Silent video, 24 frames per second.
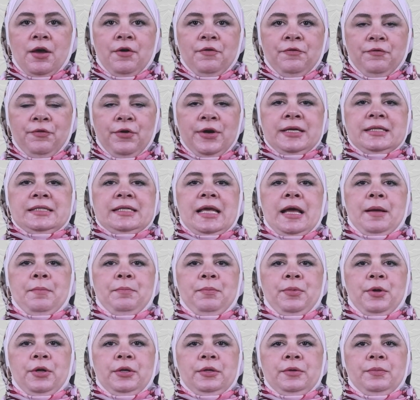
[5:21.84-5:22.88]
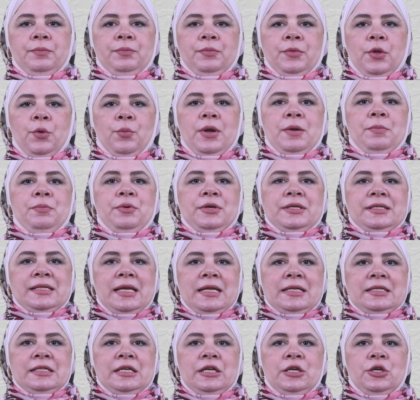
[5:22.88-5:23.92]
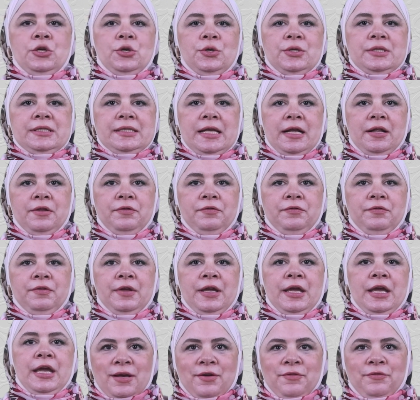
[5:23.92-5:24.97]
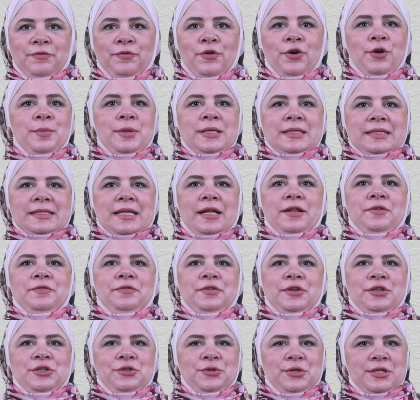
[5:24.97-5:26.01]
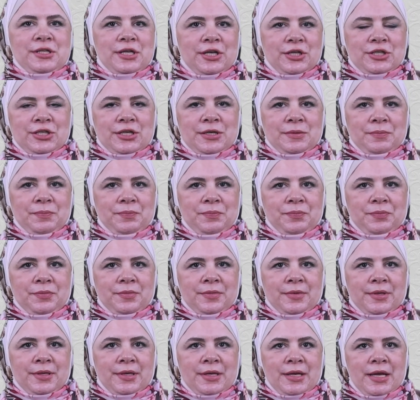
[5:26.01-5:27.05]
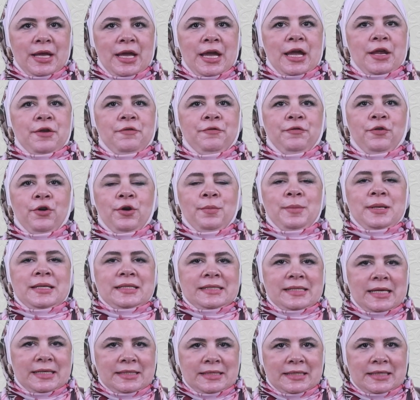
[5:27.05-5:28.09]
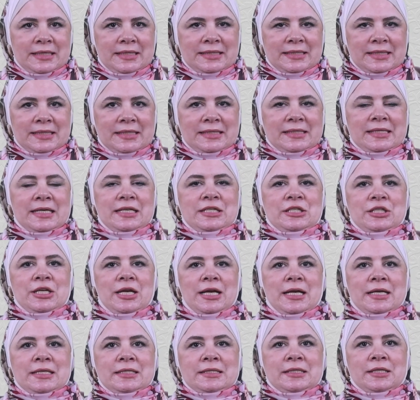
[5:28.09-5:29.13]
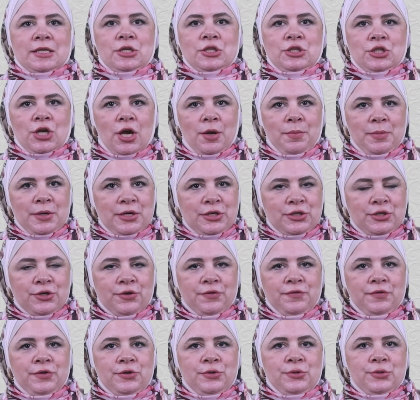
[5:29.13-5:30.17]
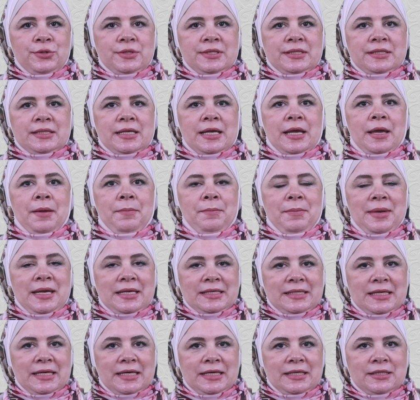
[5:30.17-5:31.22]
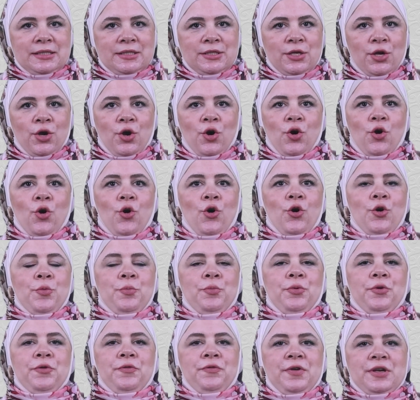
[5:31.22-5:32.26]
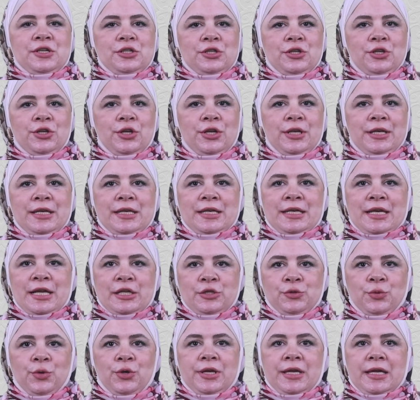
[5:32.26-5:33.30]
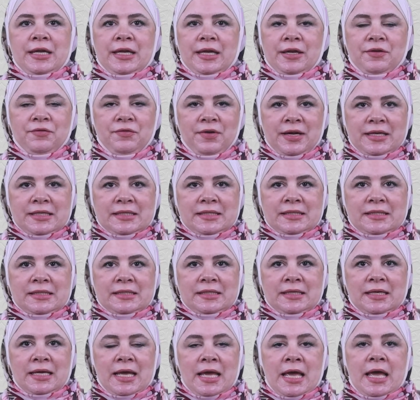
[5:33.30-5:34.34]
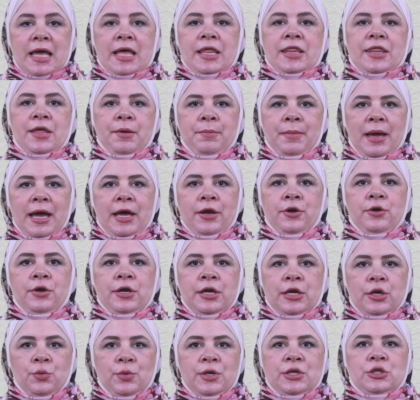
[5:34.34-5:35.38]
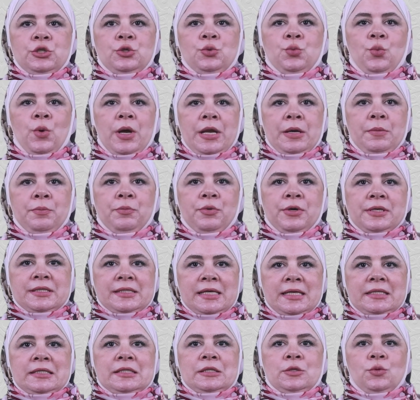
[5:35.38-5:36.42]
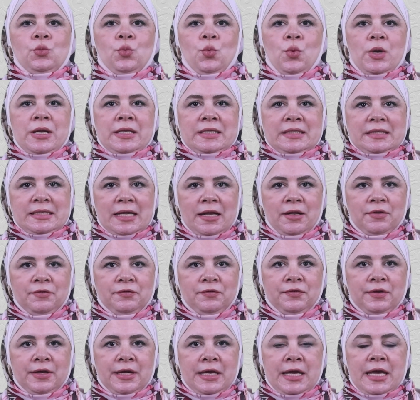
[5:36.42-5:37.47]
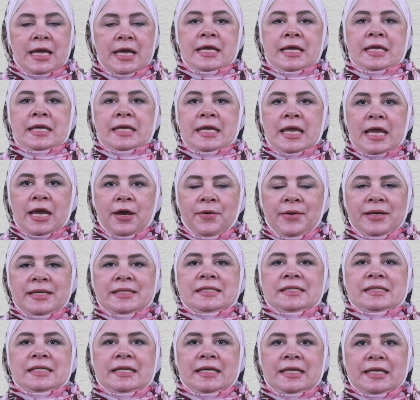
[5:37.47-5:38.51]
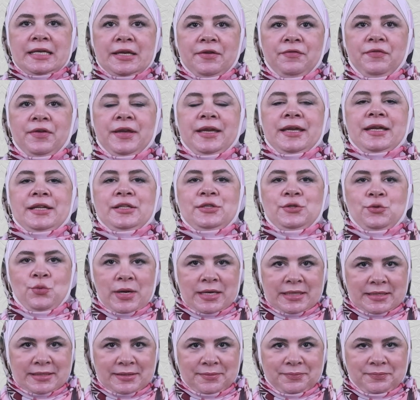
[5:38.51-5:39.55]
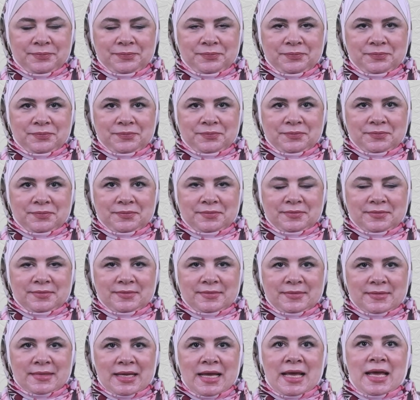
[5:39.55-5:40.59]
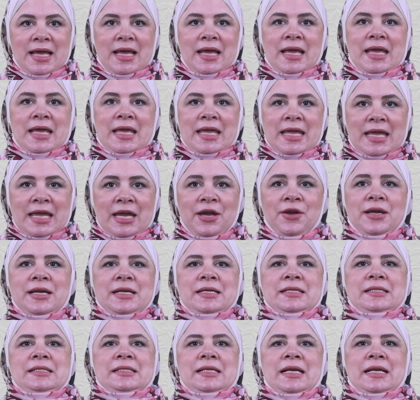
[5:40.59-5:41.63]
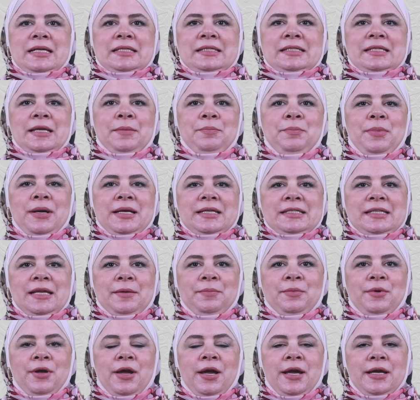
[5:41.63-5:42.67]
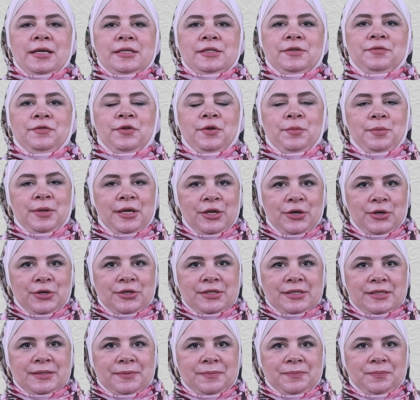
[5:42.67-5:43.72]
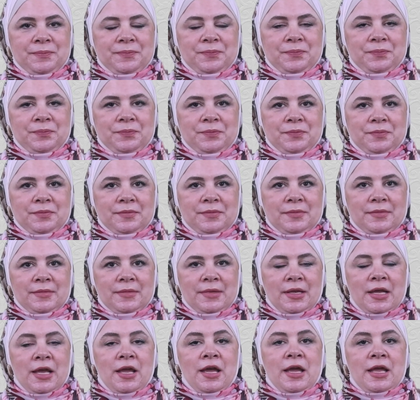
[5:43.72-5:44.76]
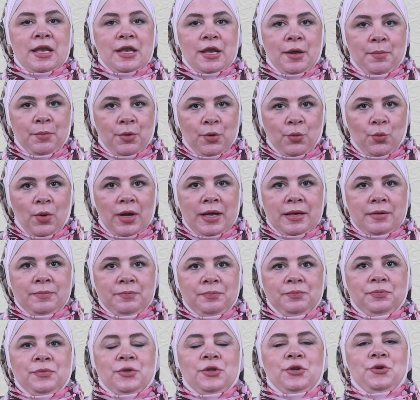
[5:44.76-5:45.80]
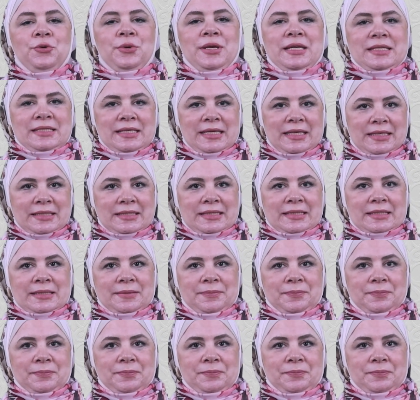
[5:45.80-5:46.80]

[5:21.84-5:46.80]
For example, when presenting yourself, formal self-introduction. In formal settings such as job interviews, meetings, or professional networking events, the manner in which one presents oneself carries significant weight. Here is a step-by-step guide for beginners. Number 1, greetings.